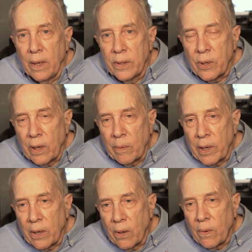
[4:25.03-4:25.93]
So here we
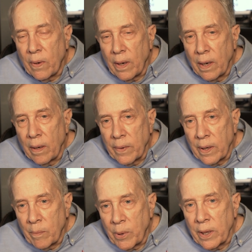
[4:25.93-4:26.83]
go. I'm going
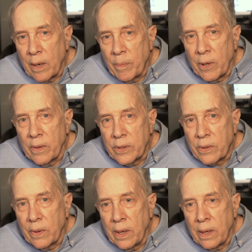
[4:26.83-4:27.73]
to bring that up on the
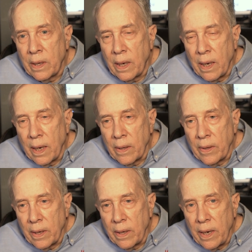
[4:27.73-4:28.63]
screen and
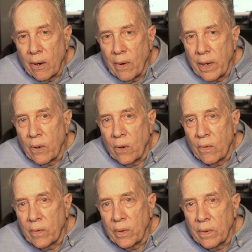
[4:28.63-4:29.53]
then narrate
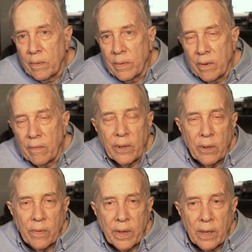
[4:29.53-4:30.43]
over the
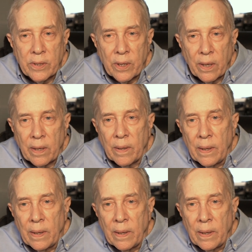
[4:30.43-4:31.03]
video that I shot